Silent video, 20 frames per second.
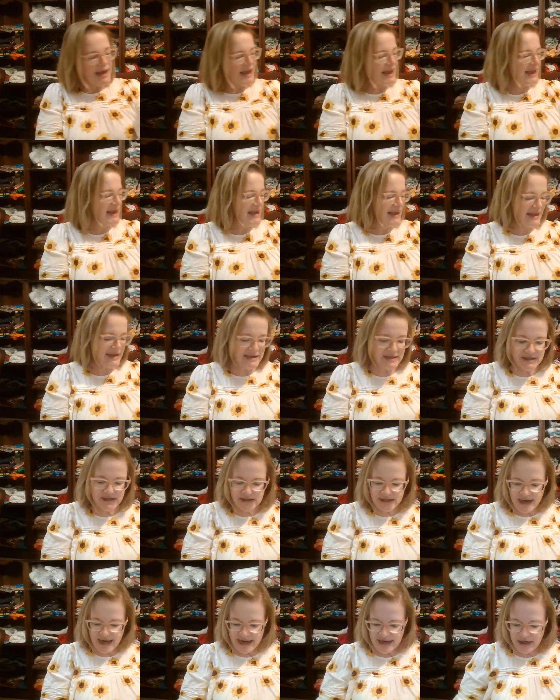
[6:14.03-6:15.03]
and
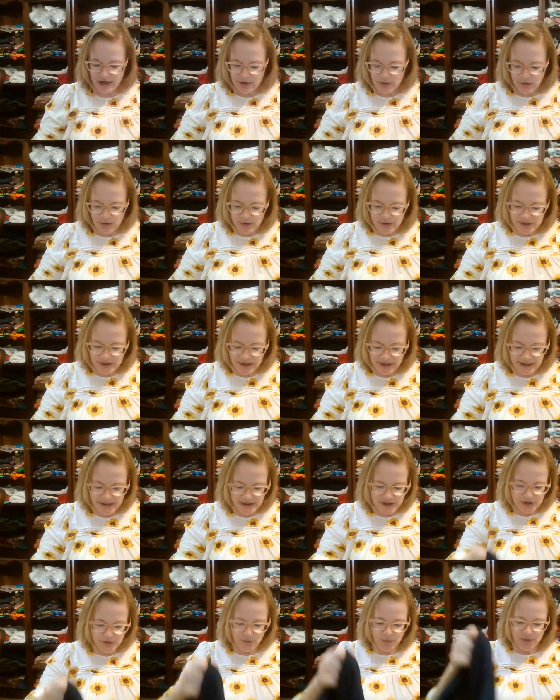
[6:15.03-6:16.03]
I used
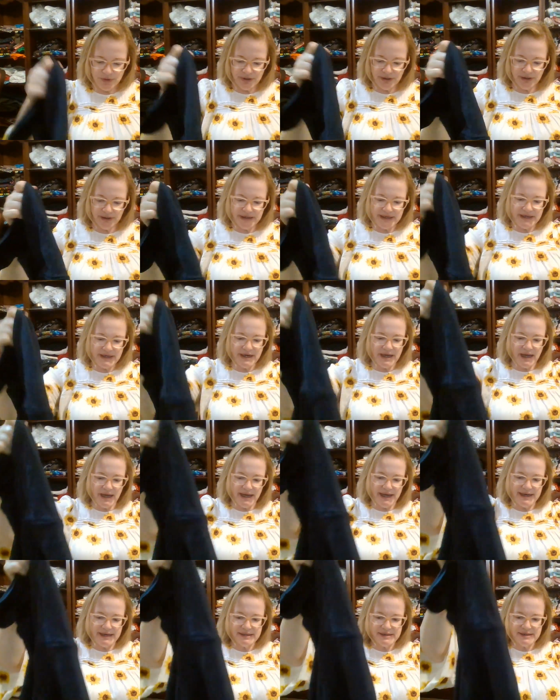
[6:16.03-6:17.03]
this really
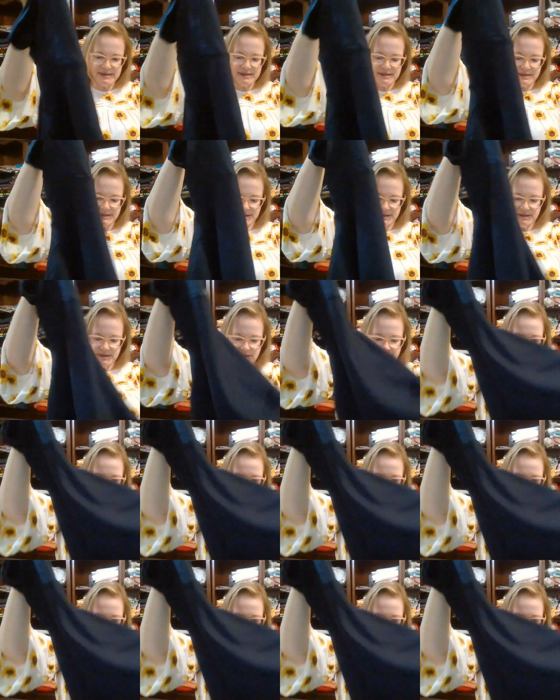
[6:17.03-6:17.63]
nice